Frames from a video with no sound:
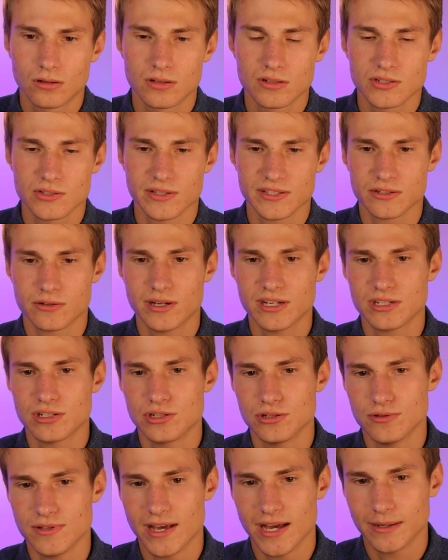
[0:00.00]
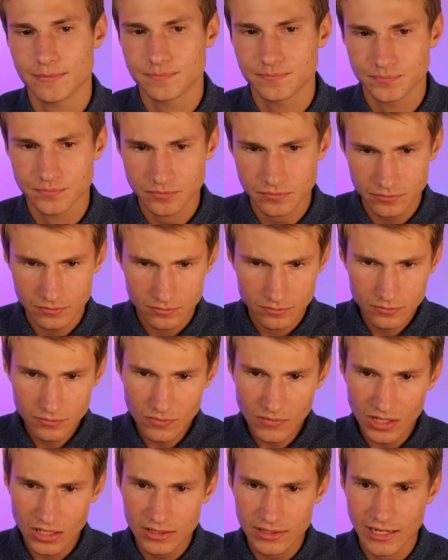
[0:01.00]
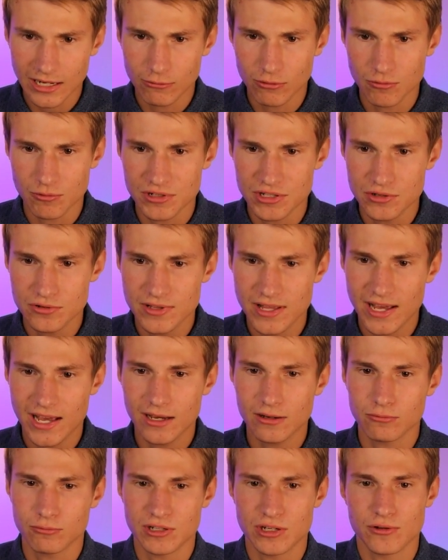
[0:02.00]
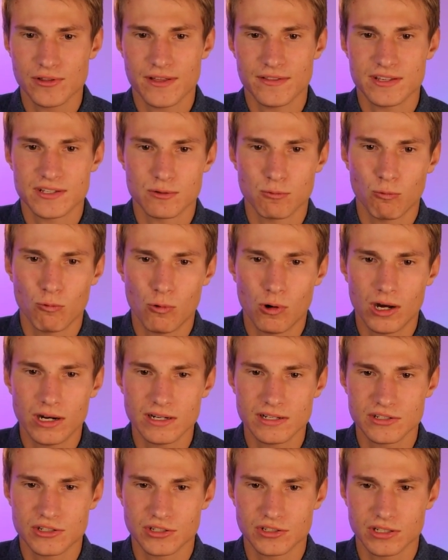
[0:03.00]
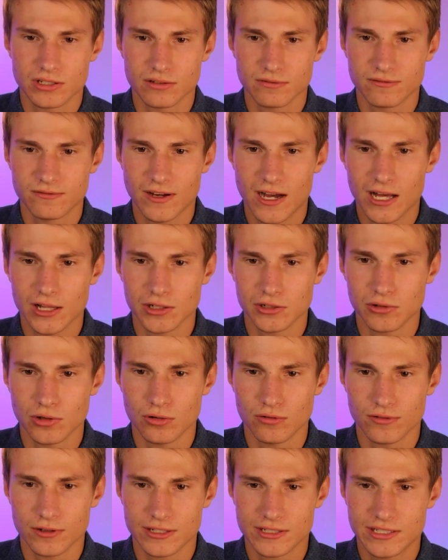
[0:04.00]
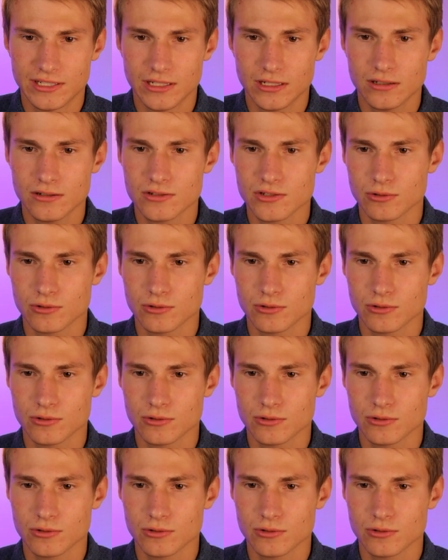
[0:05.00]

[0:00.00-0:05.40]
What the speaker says: So let's go ahead and do that. Now when we do that, we know that this 1 is just going to follow over here.